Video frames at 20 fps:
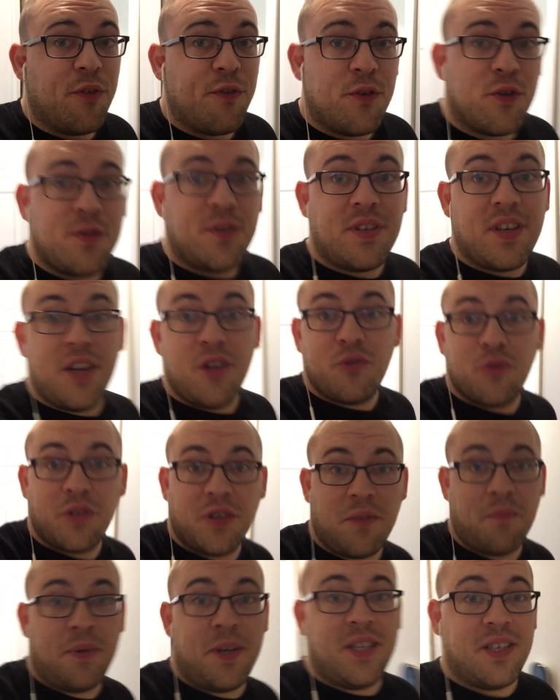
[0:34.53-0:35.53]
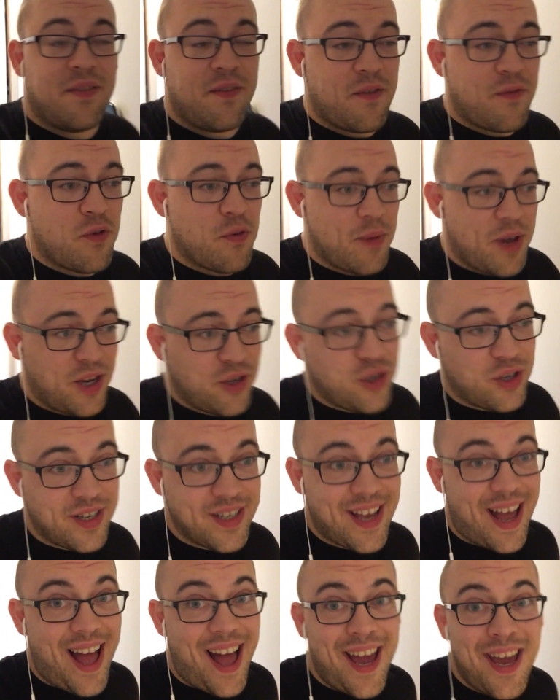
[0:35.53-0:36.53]
the first interesting piece of information
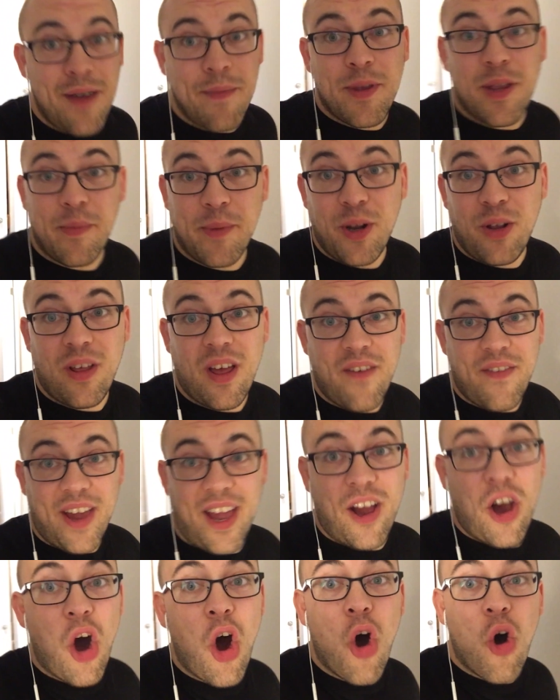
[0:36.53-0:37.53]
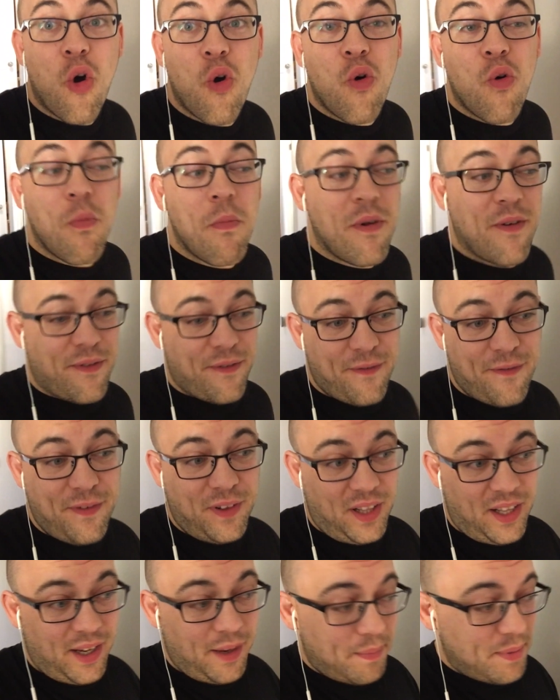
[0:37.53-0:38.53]
is I am in the middle of a home
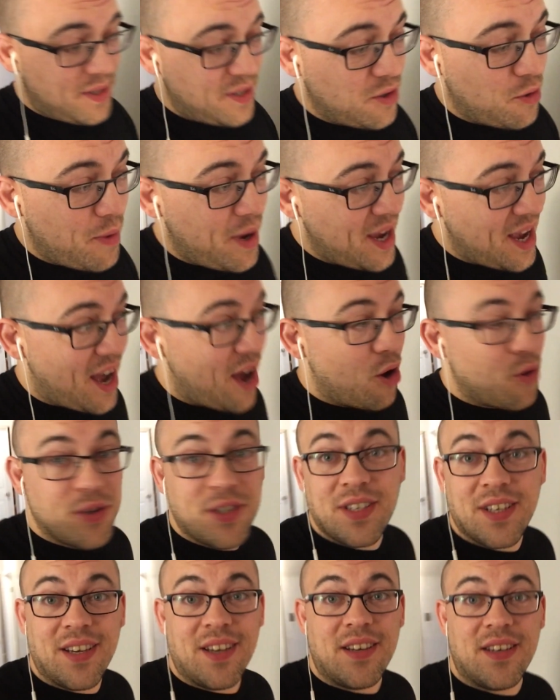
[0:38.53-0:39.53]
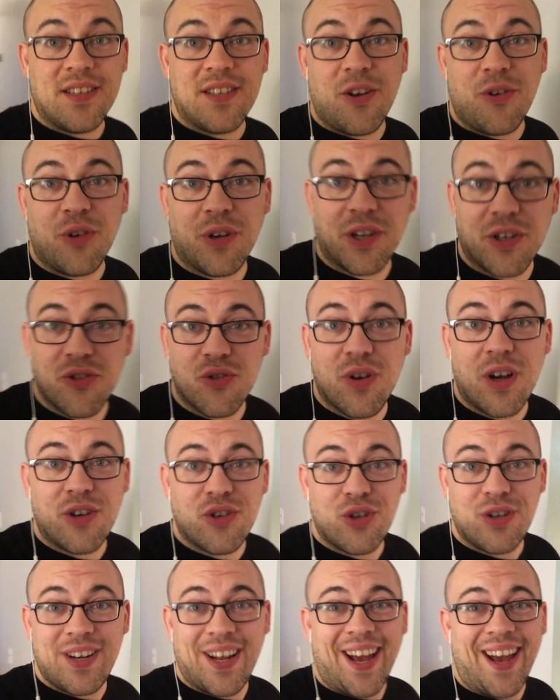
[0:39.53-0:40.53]
flip. So my house is under
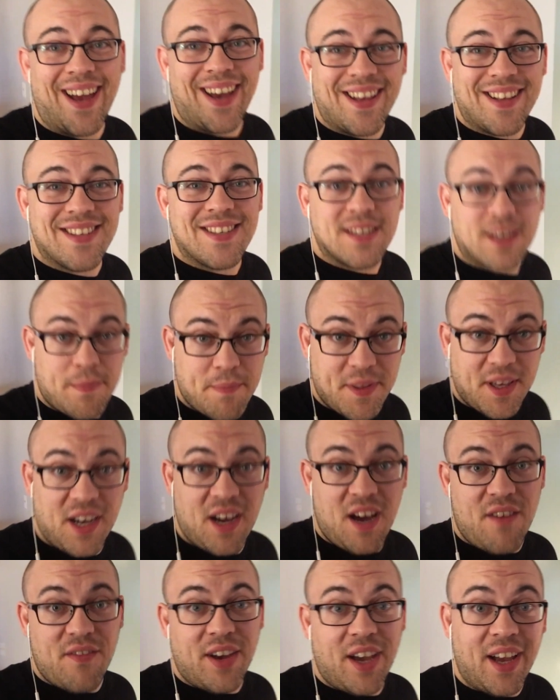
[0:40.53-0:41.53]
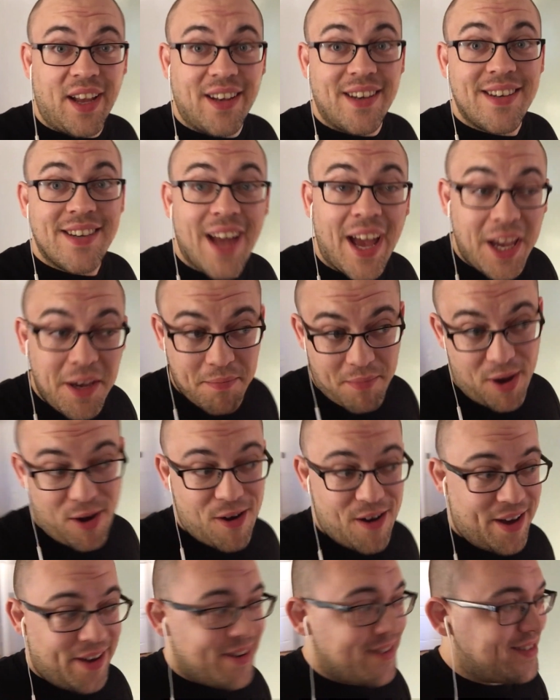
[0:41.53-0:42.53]
construction and something of a
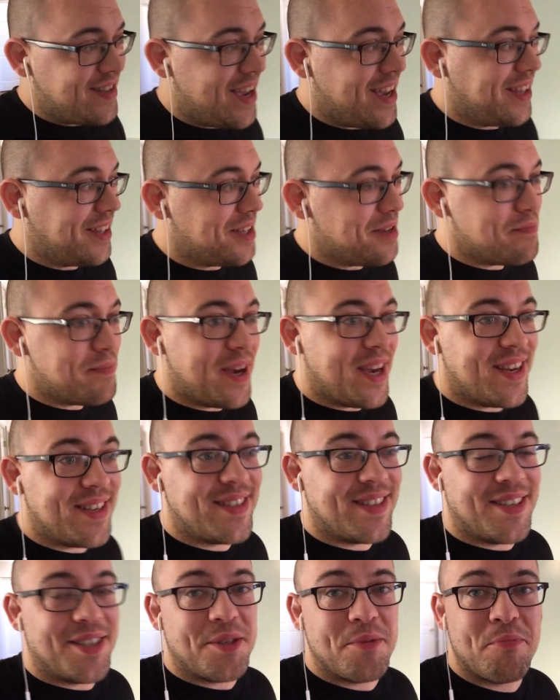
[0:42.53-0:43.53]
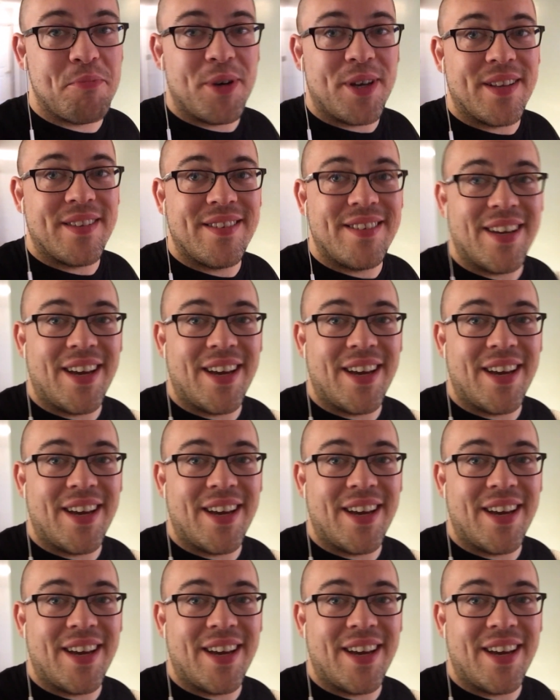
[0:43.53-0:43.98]
nightmare on a daily basis. But